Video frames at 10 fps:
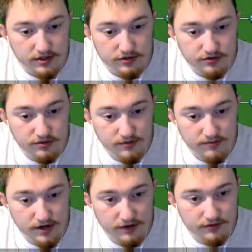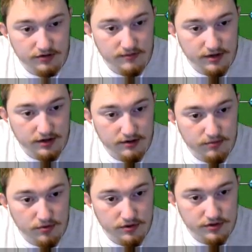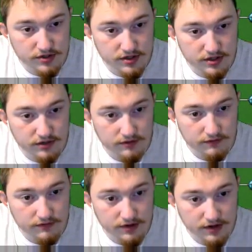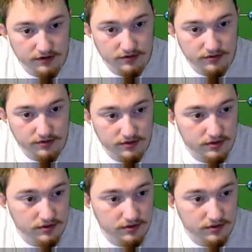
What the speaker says: So we might have to start making our mortars here very soon.